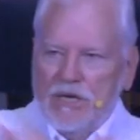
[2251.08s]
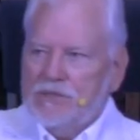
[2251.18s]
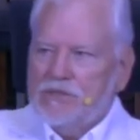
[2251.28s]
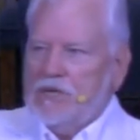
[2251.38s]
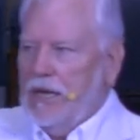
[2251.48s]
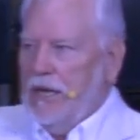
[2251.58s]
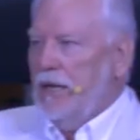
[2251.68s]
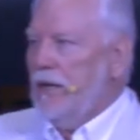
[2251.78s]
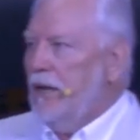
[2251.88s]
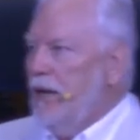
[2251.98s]
is
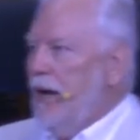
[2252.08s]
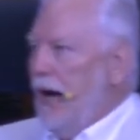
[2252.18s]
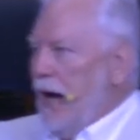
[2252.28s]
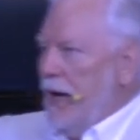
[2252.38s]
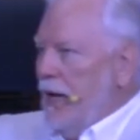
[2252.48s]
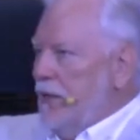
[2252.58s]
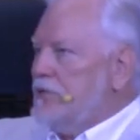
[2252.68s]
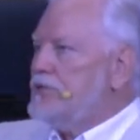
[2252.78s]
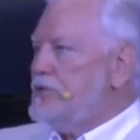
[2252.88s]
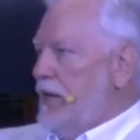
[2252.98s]
saying, I
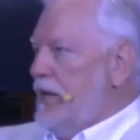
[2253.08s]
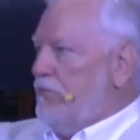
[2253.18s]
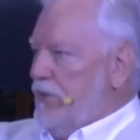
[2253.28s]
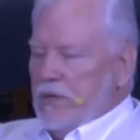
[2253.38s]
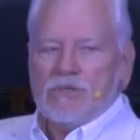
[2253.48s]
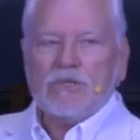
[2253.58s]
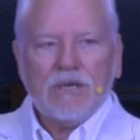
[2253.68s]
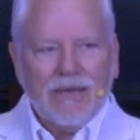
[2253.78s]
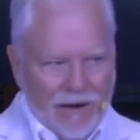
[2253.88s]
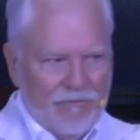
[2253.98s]
accept this
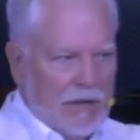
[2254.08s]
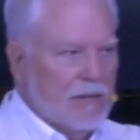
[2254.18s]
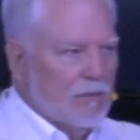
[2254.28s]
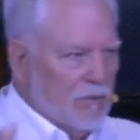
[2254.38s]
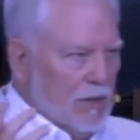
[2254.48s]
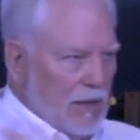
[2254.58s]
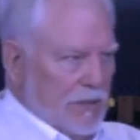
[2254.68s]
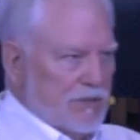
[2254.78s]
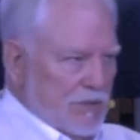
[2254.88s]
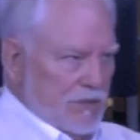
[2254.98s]
covenant
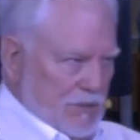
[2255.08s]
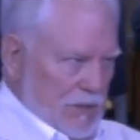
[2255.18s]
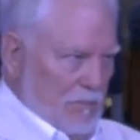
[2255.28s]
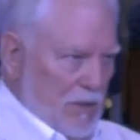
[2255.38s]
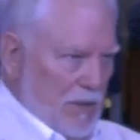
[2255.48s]
relationship.